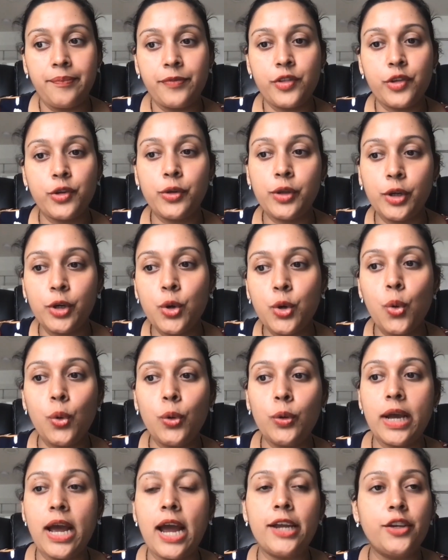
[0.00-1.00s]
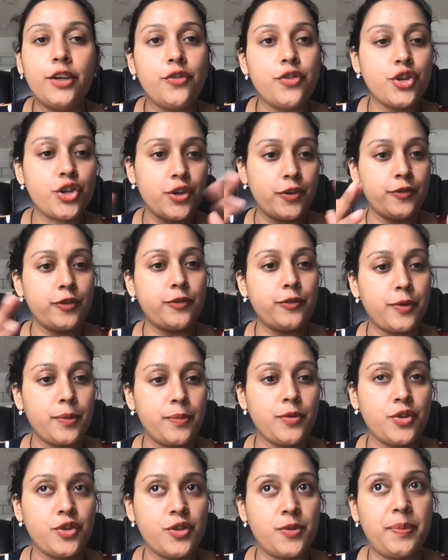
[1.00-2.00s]
So the goal kind of shifts
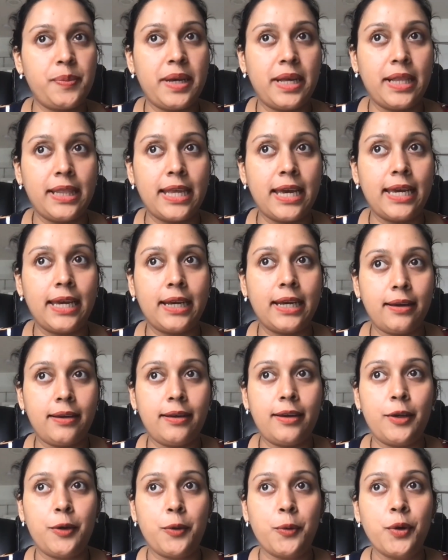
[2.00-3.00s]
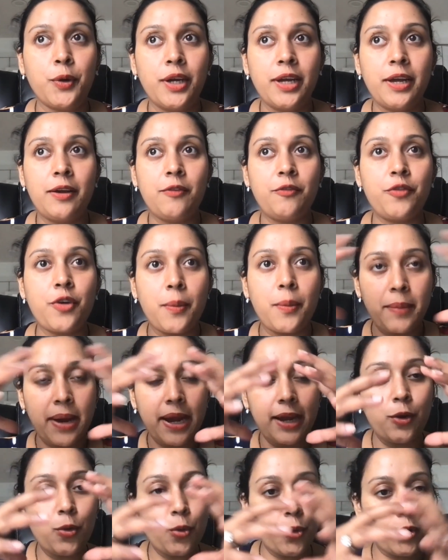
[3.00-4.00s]
from just being like, from my